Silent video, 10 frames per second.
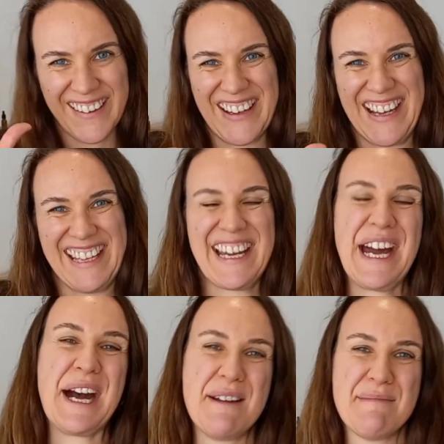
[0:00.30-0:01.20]
Hi,
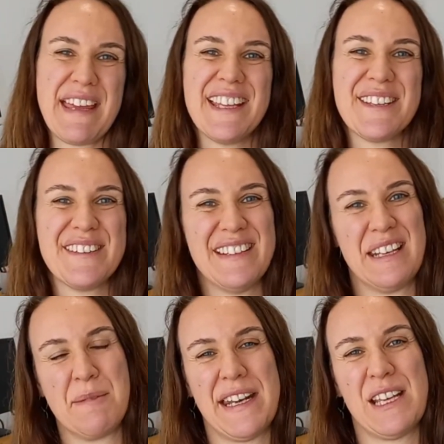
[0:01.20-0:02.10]
I'm Catherine
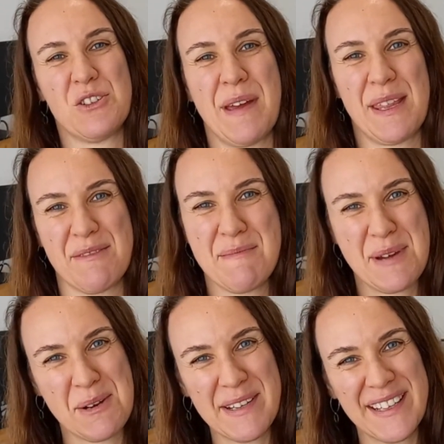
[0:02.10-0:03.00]
and I'm a naturopath from
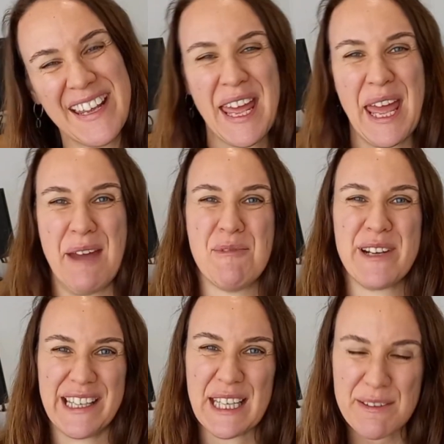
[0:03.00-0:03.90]
Melbourne, and what
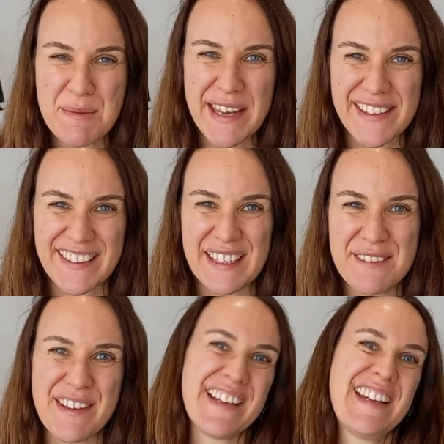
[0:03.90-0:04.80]
I love about the
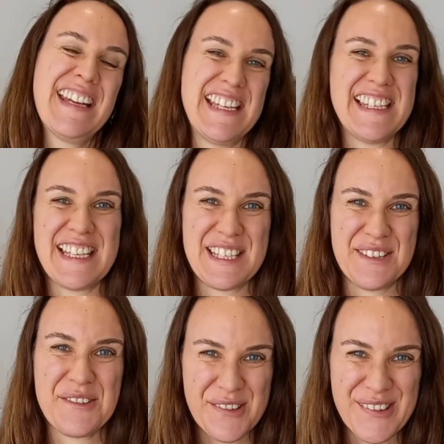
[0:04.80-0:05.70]
liver is it's an
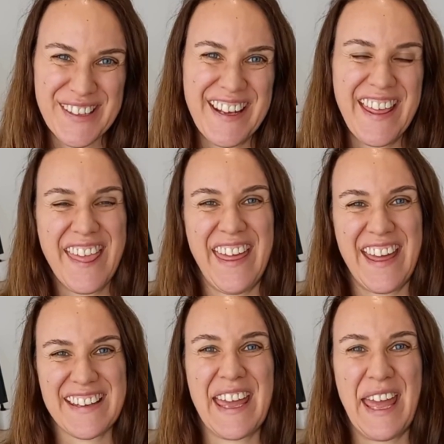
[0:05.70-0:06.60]
organ
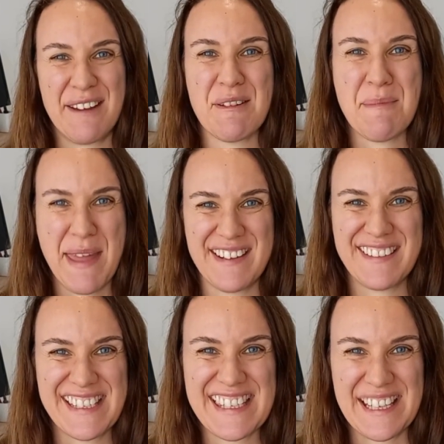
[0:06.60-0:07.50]
that can repair
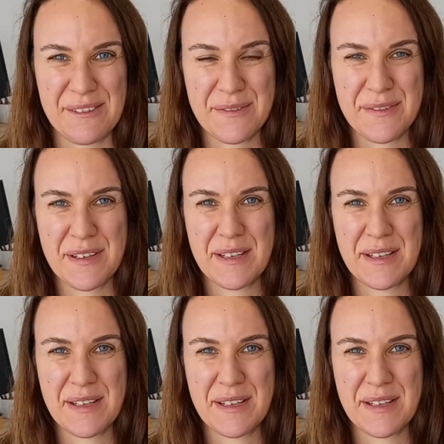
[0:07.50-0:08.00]
itself.